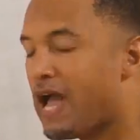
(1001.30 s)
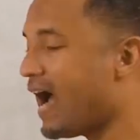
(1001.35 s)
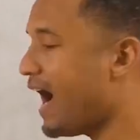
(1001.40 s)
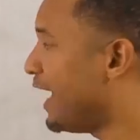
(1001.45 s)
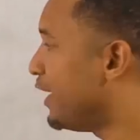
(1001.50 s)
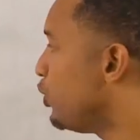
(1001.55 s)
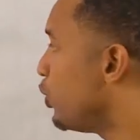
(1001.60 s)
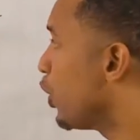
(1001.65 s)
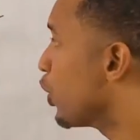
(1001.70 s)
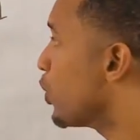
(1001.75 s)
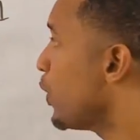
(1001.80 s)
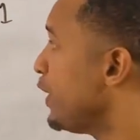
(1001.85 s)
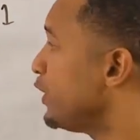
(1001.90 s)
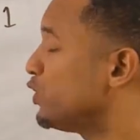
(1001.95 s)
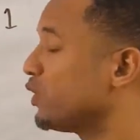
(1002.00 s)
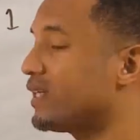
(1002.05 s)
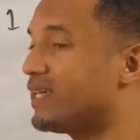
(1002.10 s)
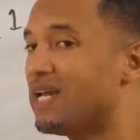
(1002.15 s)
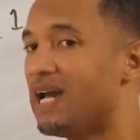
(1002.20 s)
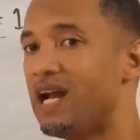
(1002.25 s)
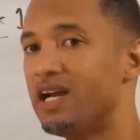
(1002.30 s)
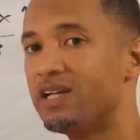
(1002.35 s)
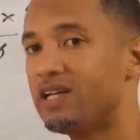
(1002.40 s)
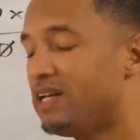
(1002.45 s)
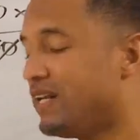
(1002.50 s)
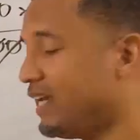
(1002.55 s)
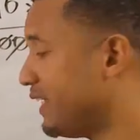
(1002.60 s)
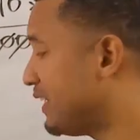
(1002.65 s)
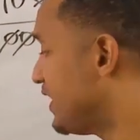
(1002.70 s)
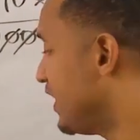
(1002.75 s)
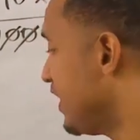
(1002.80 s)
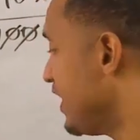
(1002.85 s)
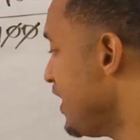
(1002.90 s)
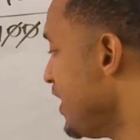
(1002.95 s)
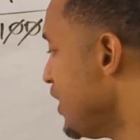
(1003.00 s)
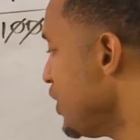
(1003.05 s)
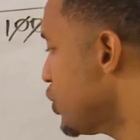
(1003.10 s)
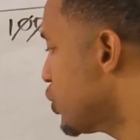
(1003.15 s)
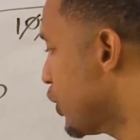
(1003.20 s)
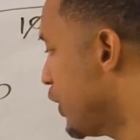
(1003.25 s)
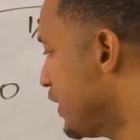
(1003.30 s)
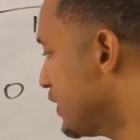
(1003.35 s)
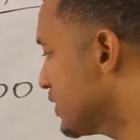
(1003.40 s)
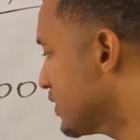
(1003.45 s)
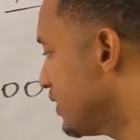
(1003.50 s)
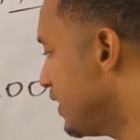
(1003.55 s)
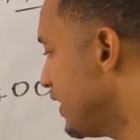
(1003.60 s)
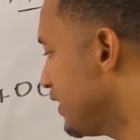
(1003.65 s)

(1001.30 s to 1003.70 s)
And you're going to calculate your interest.